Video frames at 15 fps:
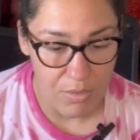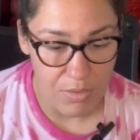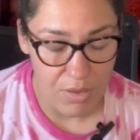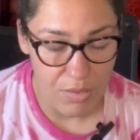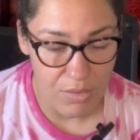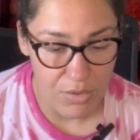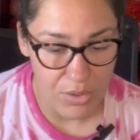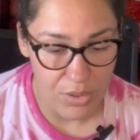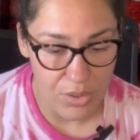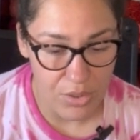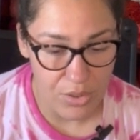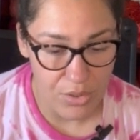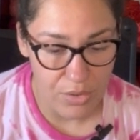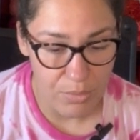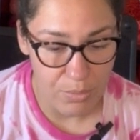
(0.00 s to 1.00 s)
The
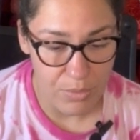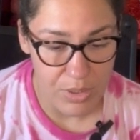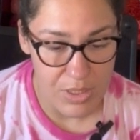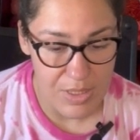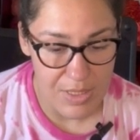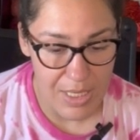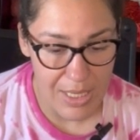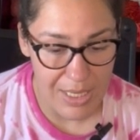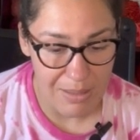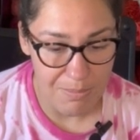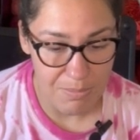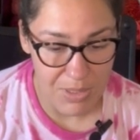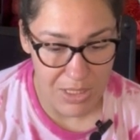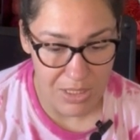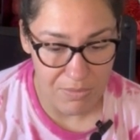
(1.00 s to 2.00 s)
third was a
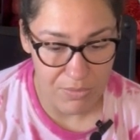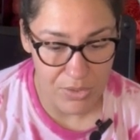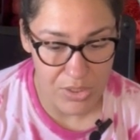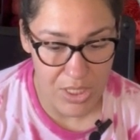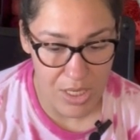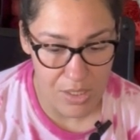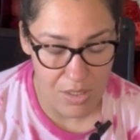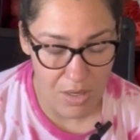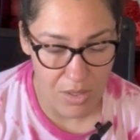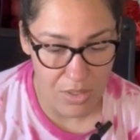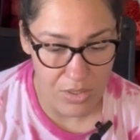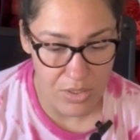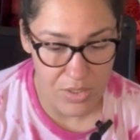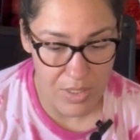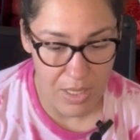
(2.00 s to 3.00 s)
bee for $10,